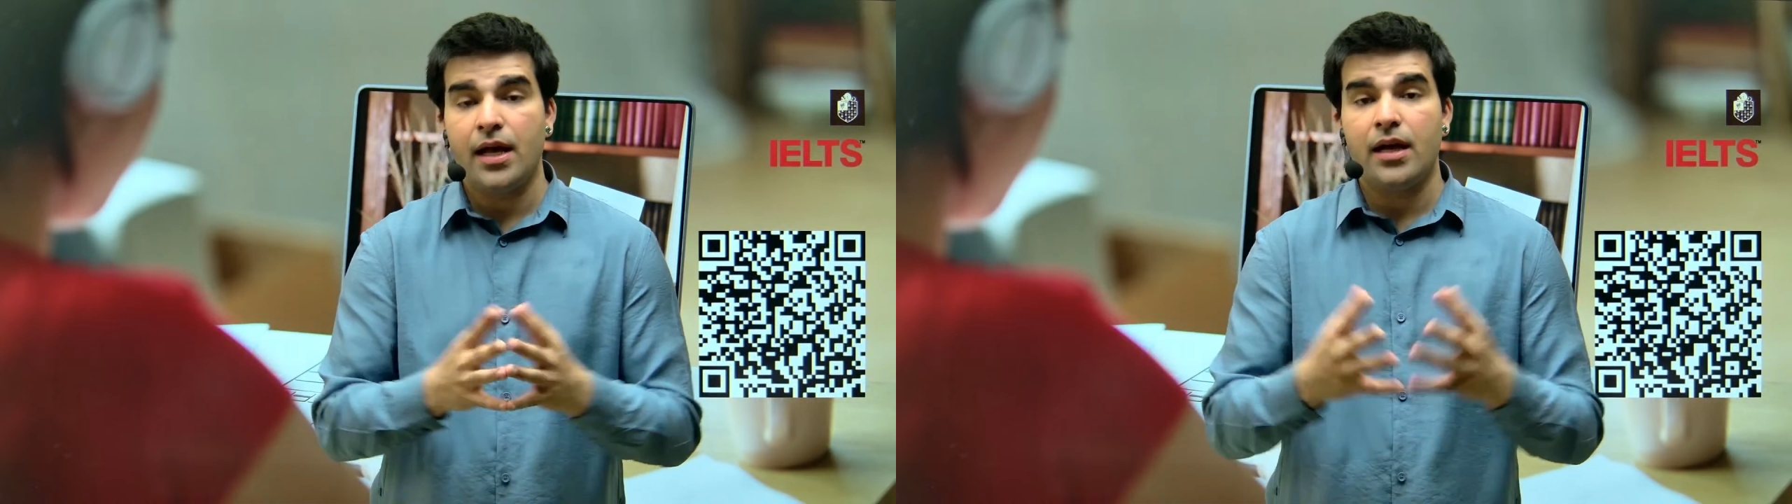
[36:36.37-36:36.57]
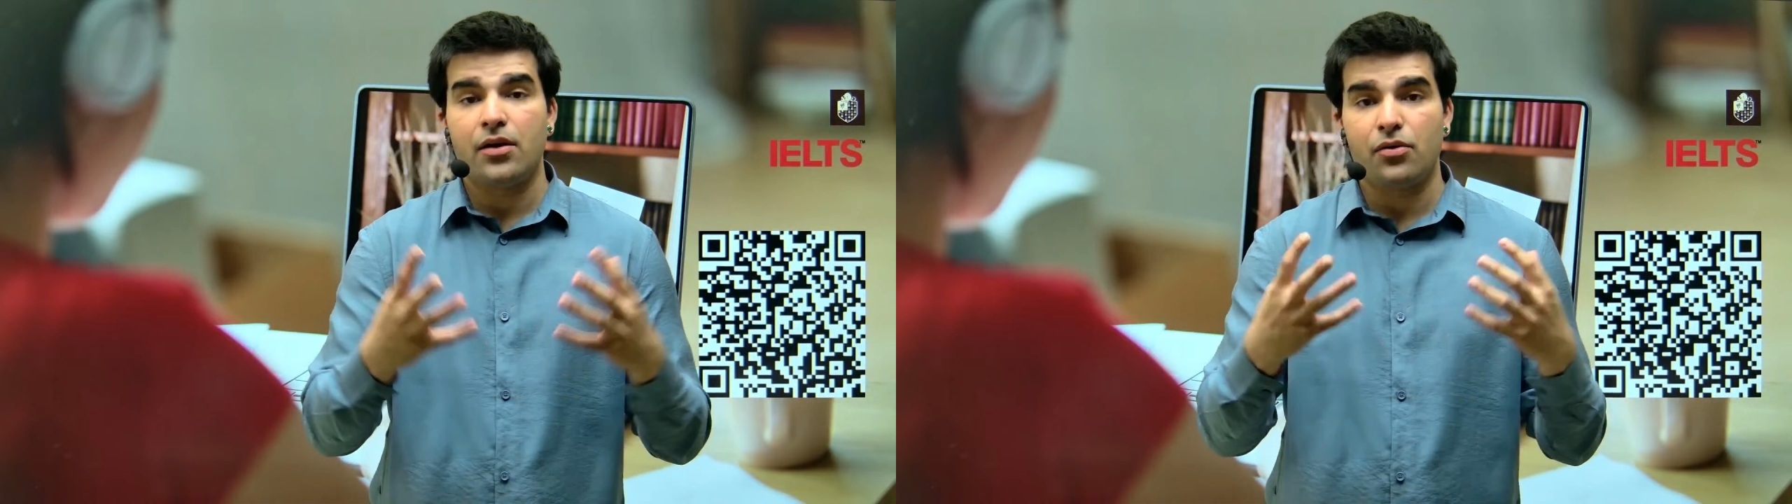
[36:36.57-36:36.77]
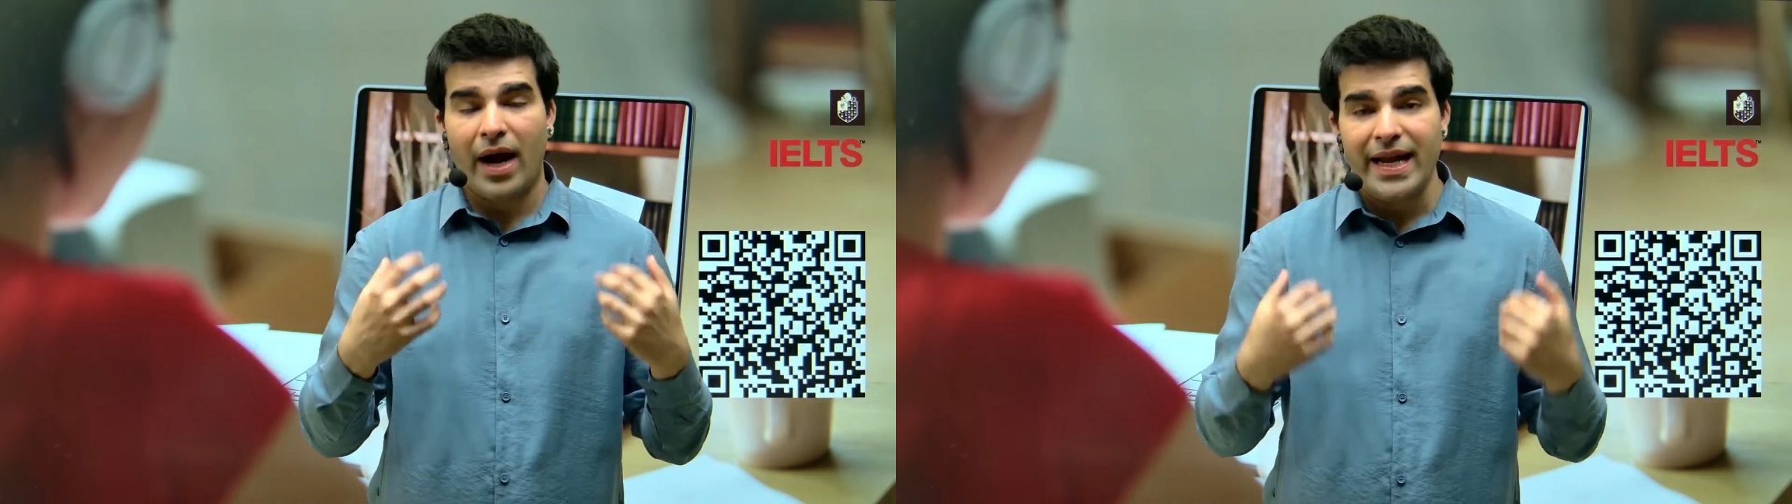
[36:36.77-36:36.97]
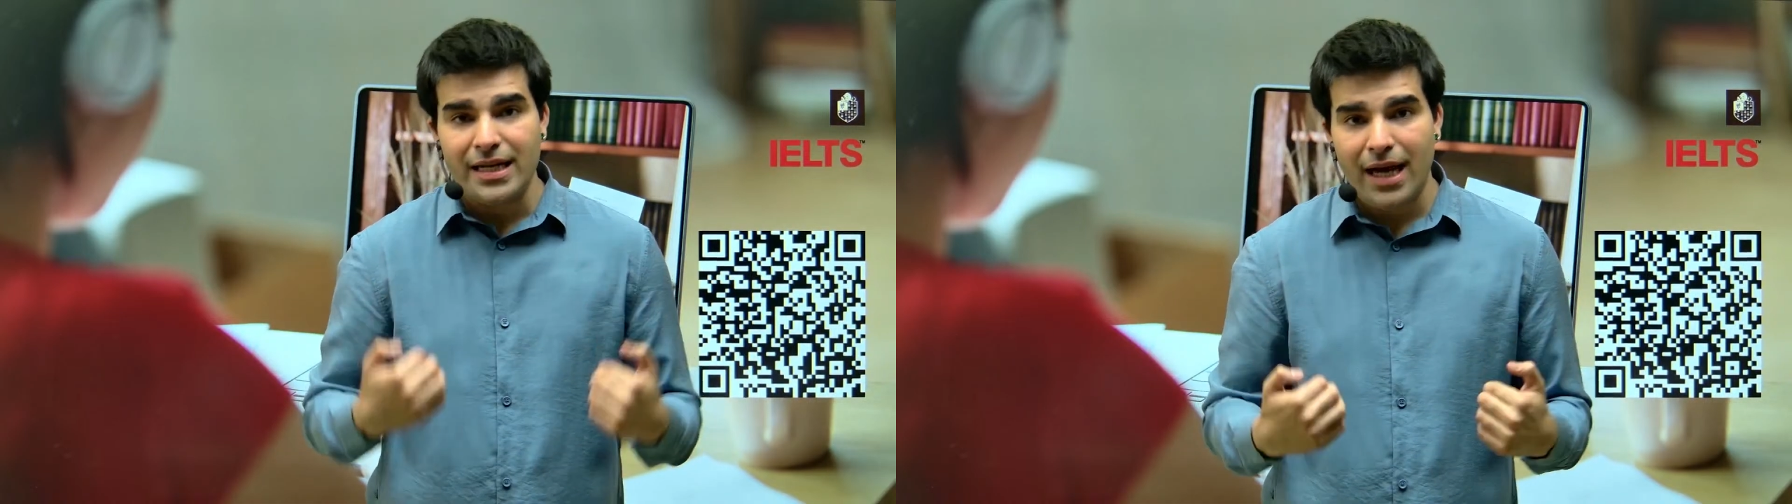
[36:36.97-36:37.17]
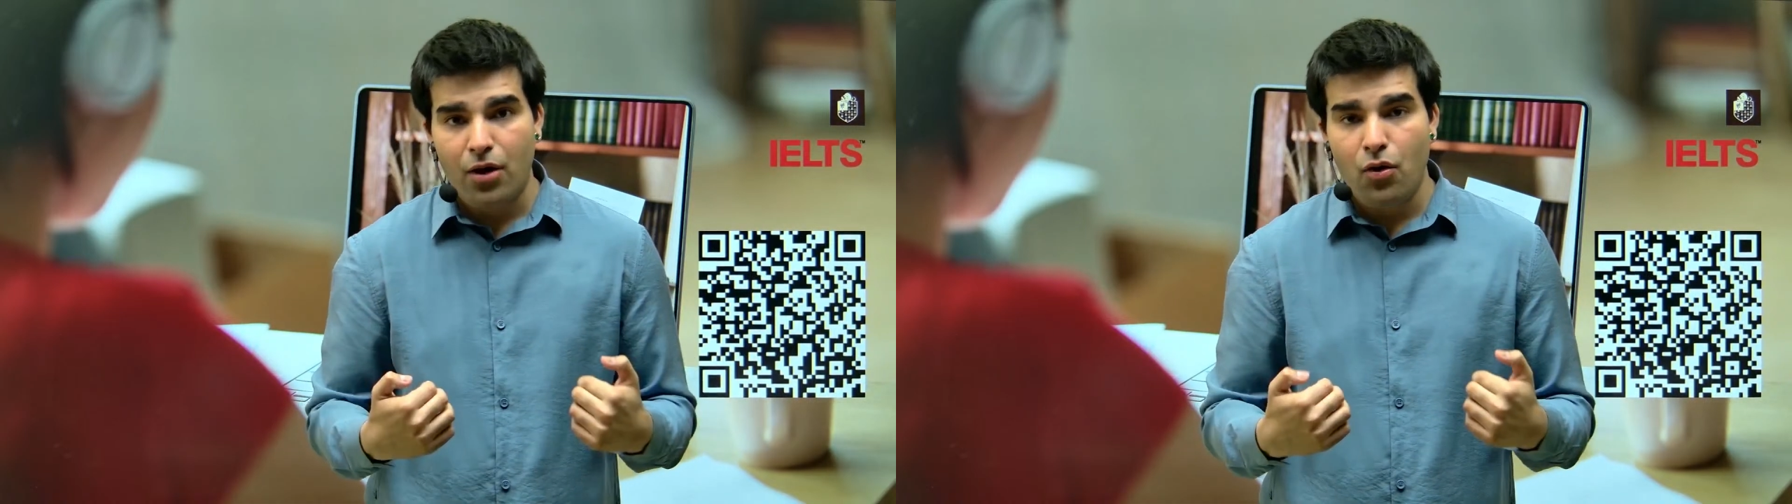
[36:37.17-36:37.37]
Right
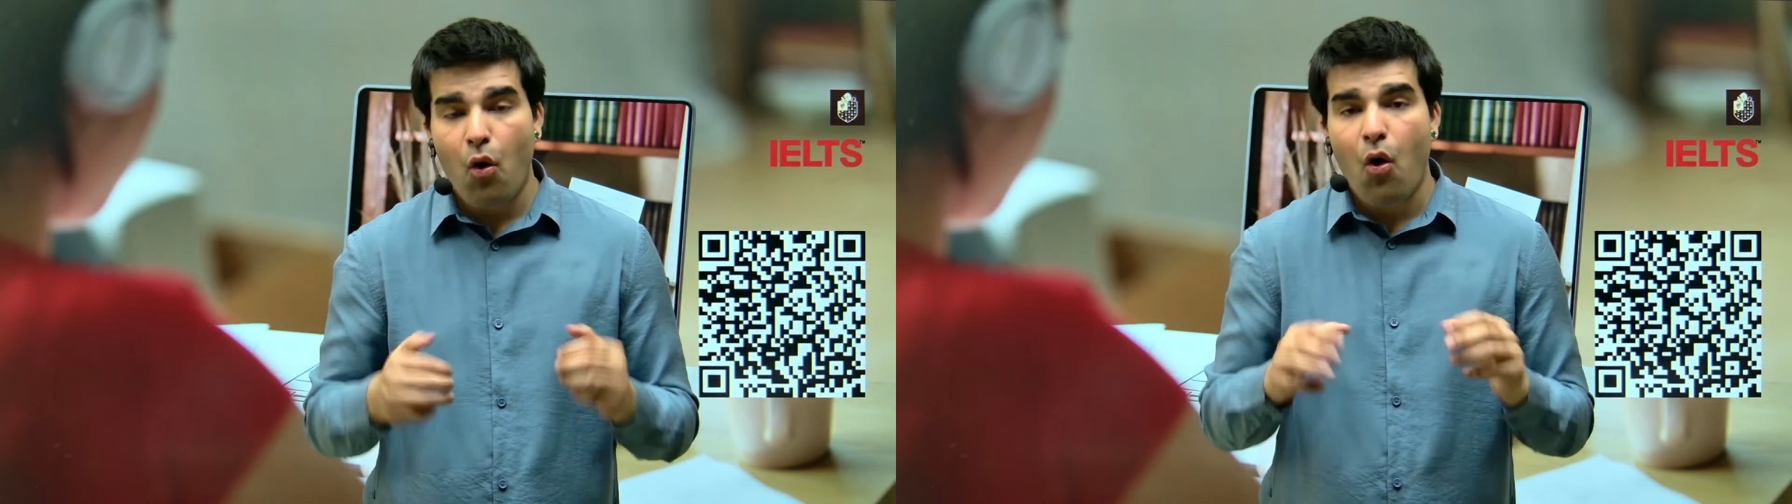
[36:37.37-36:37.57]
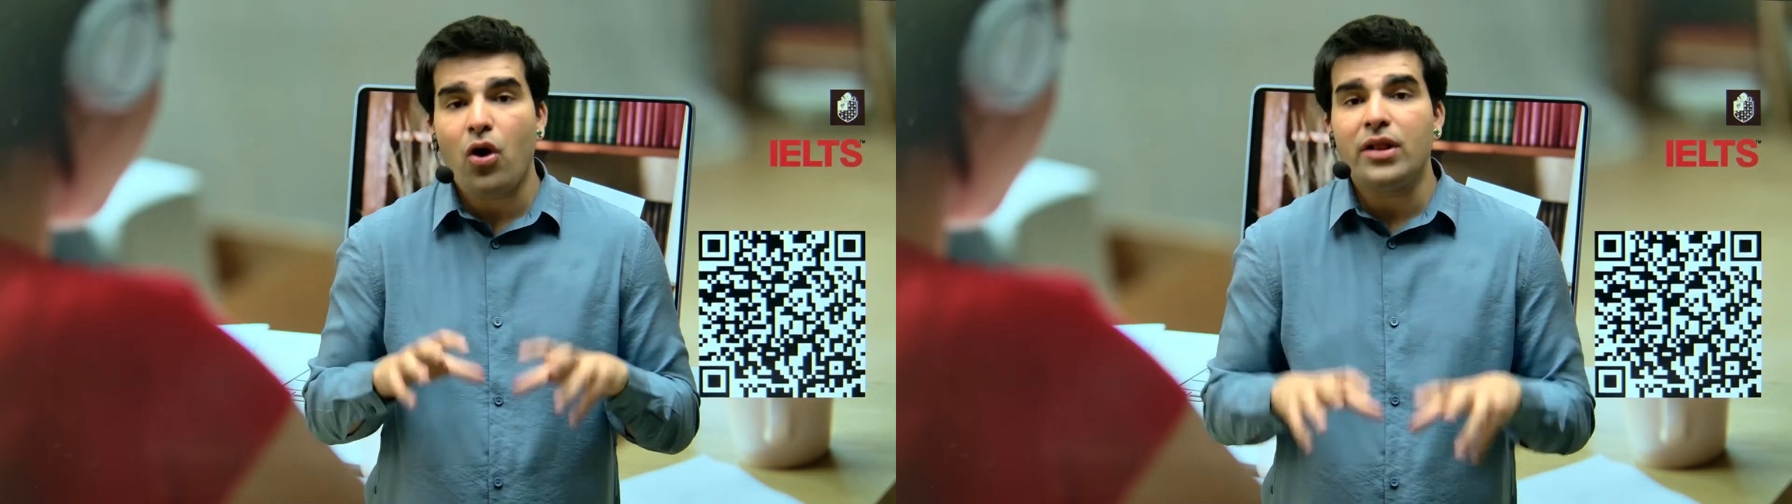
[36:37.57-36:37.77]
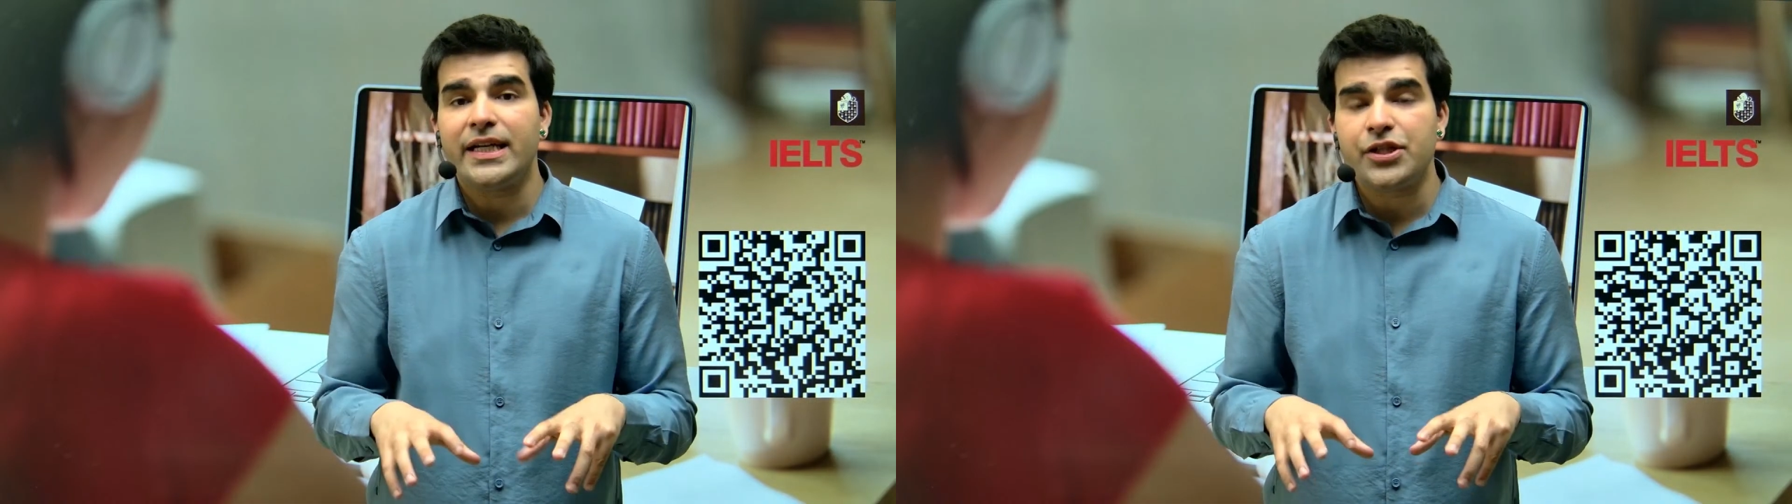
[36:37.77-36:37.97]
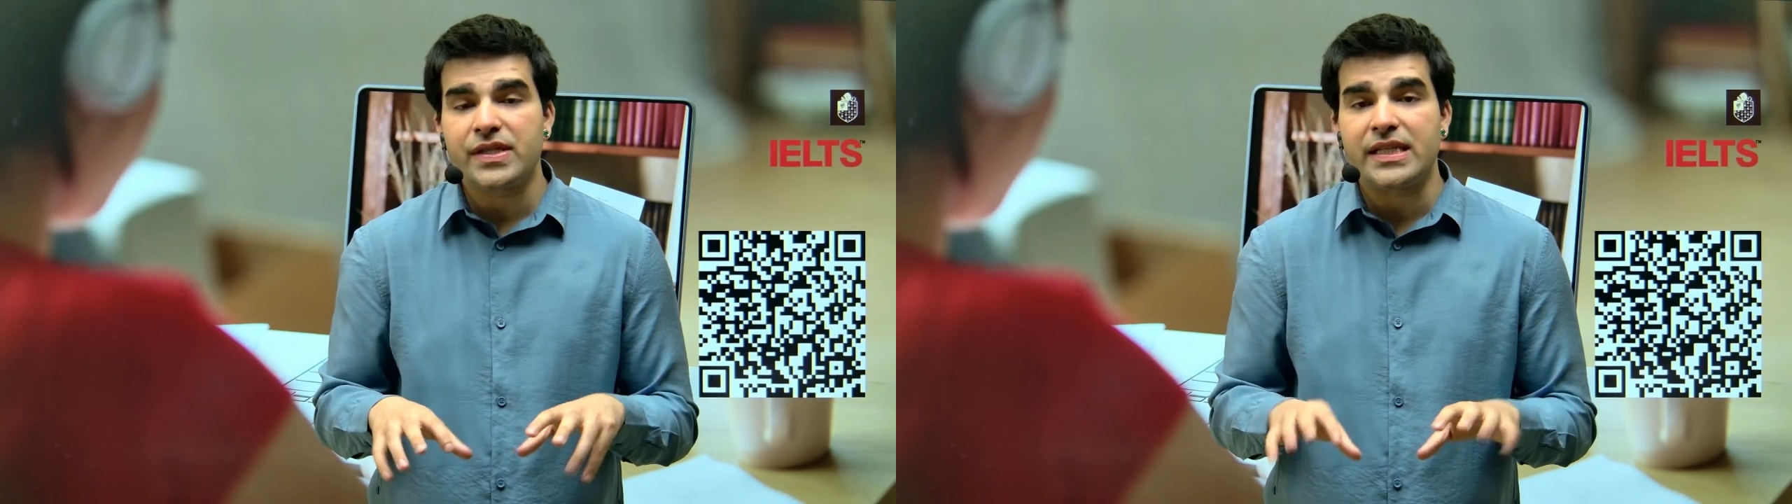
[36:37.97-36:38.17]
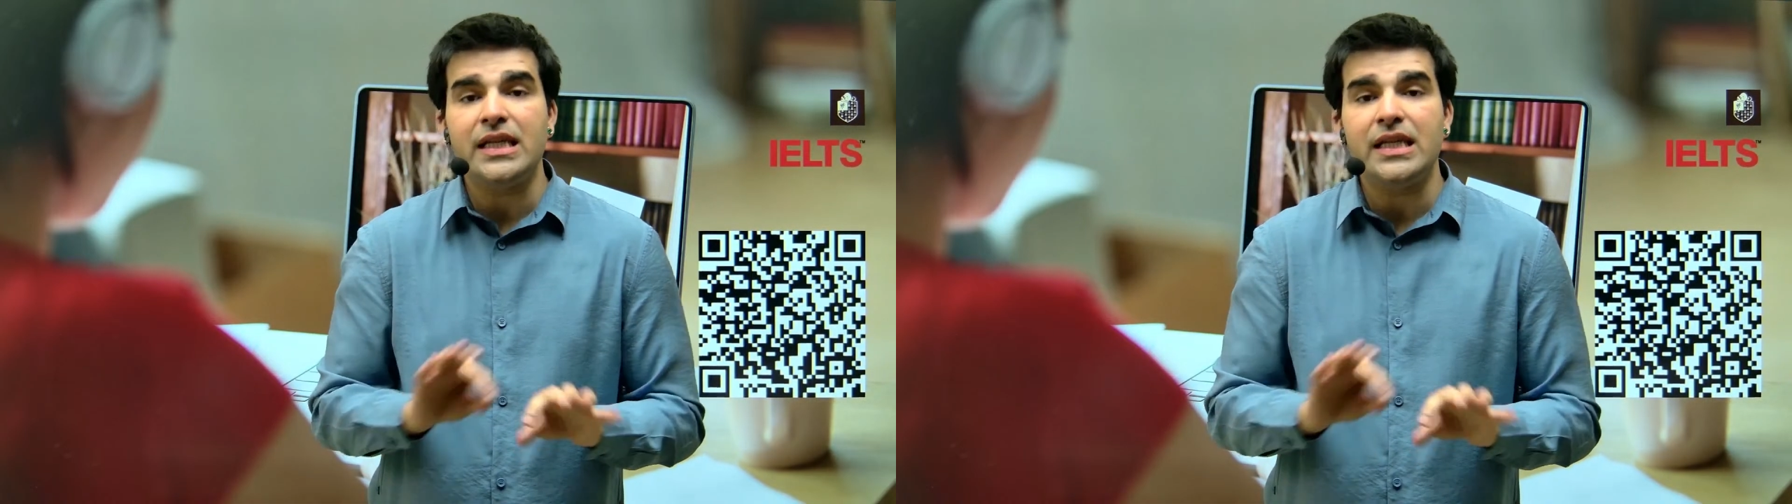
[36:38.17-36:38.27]
now, all that you see